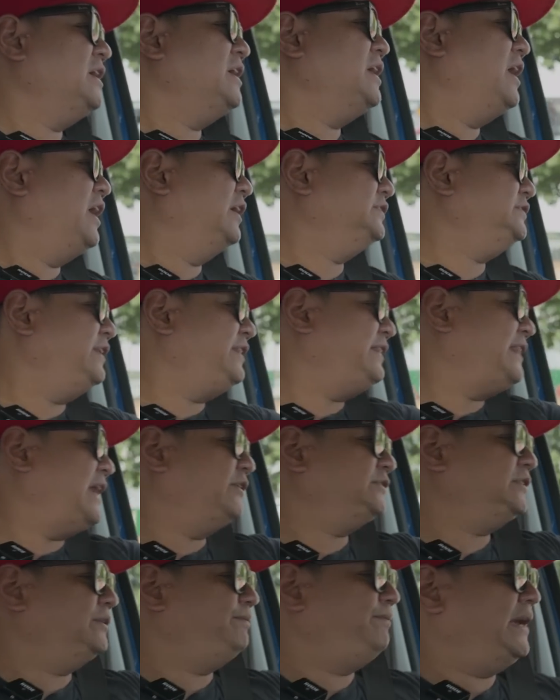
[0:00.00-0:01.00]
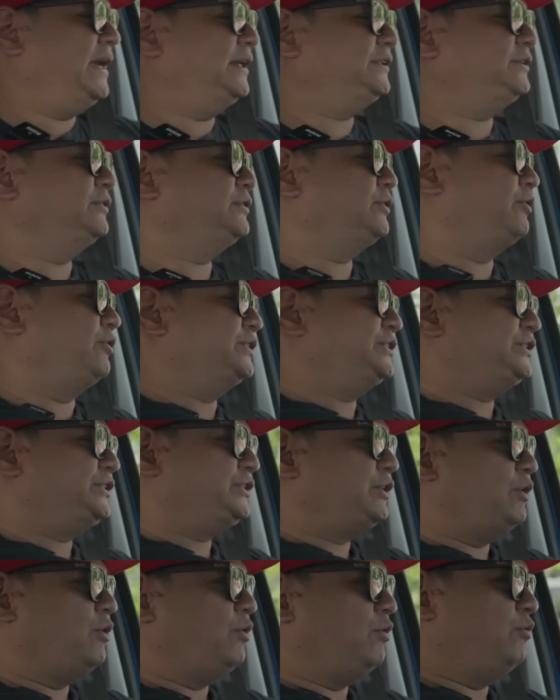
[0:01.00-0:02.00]
100,000 pesos or
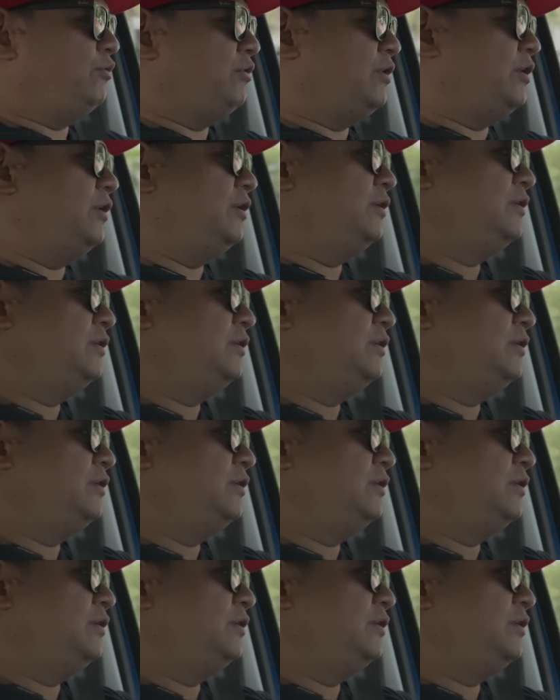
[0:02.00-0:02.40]
so